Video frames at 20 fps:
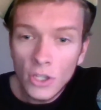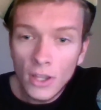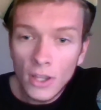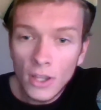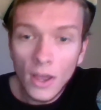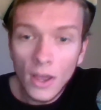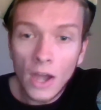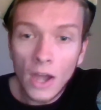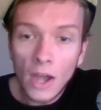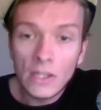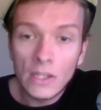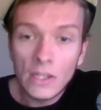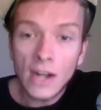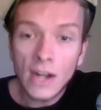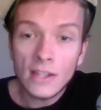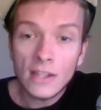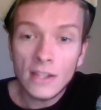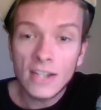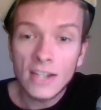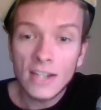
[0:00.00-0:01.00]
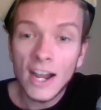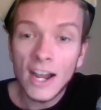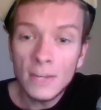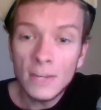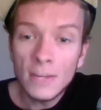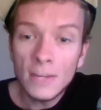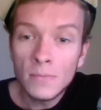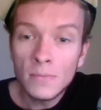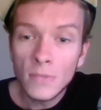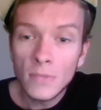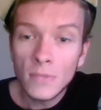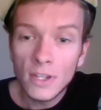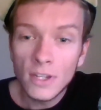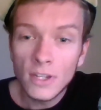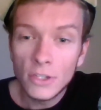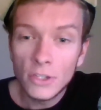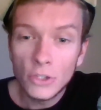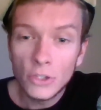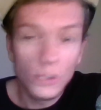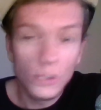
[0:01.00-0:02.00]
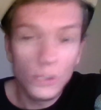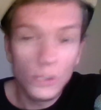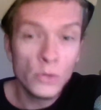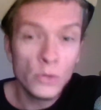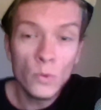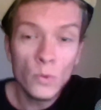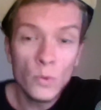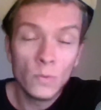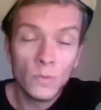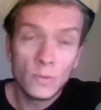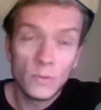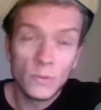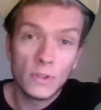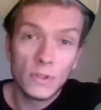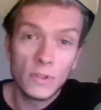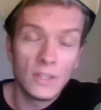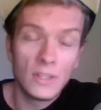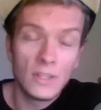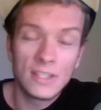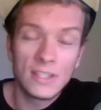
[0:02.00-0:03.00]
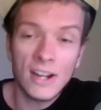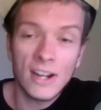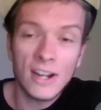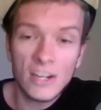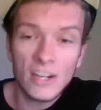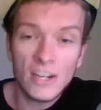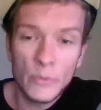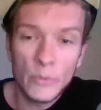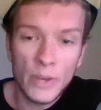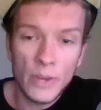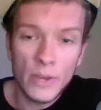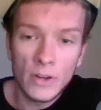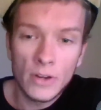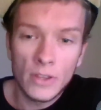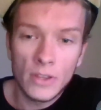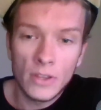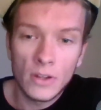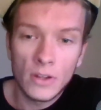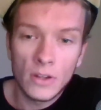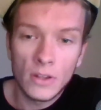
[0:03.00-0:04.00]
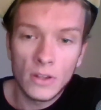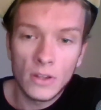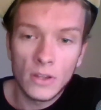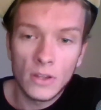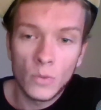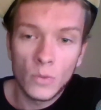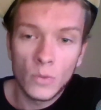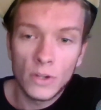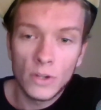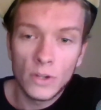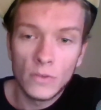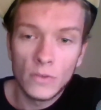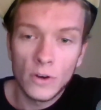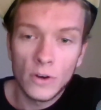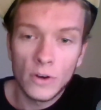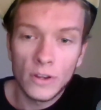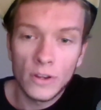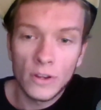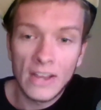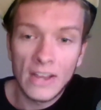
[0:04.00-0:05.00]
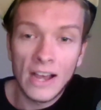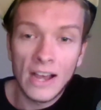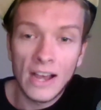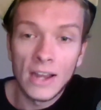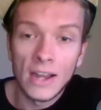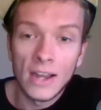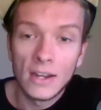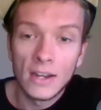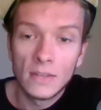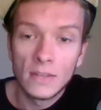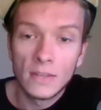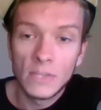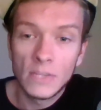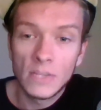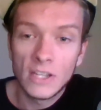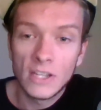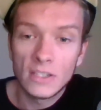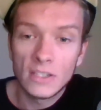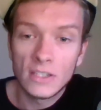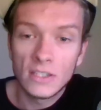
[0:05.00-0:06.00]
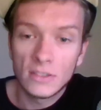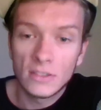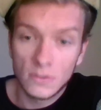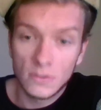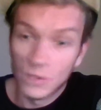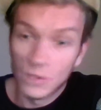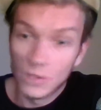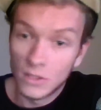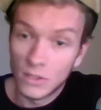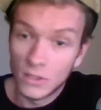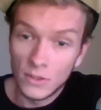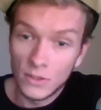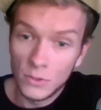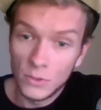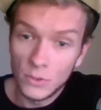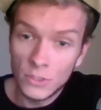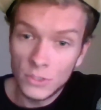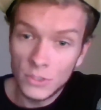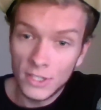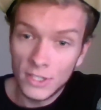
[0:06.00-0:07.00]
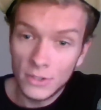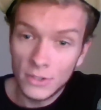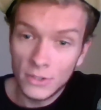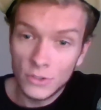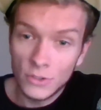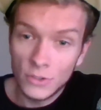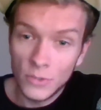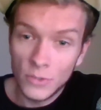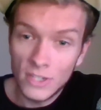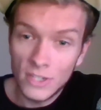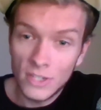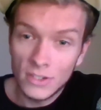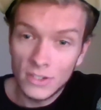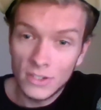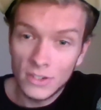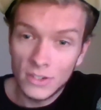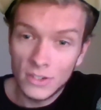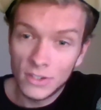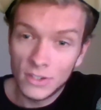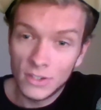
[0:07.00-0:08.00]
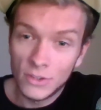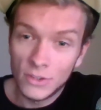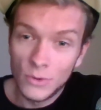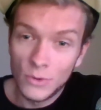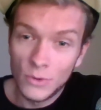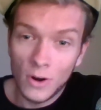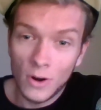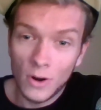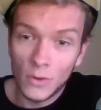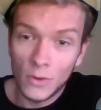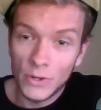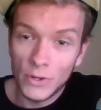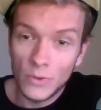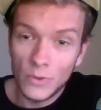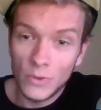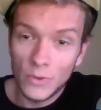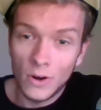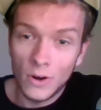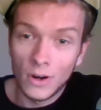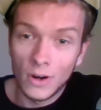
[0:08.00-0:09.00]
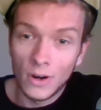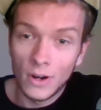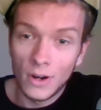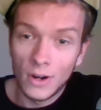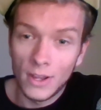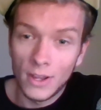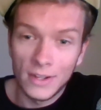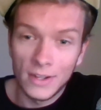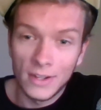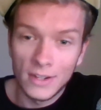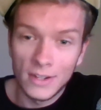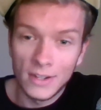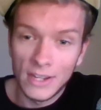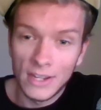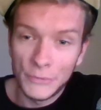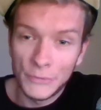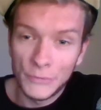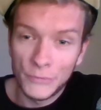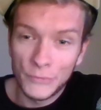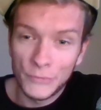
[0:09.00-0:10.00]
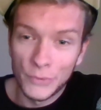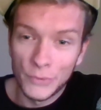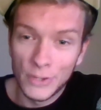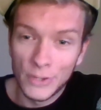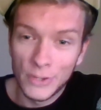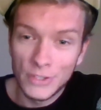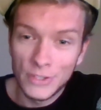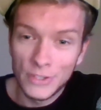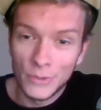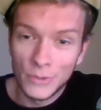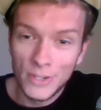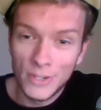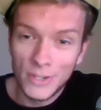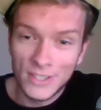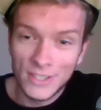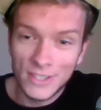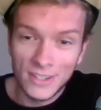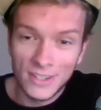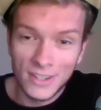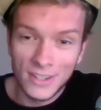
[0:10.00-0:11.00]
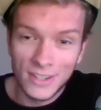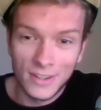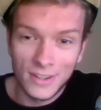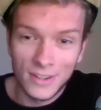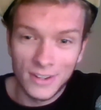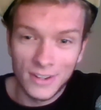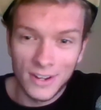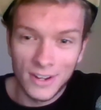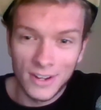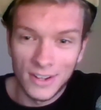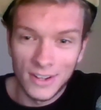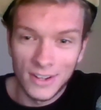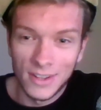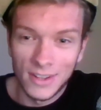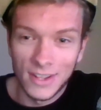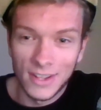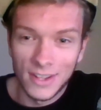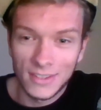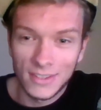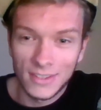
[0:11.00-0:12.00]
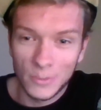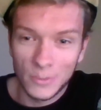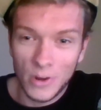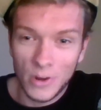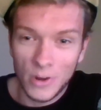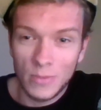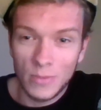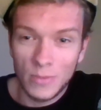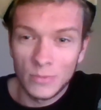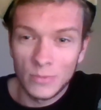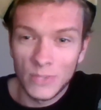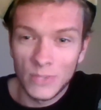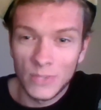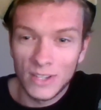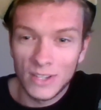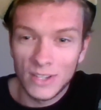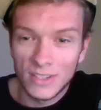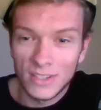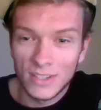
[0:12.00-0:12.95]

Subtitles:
a lot of the time, you it's not going to be better than what you've already got, because usually there's a reason you are where you are, and if there isn't a reason, then that's a problem, because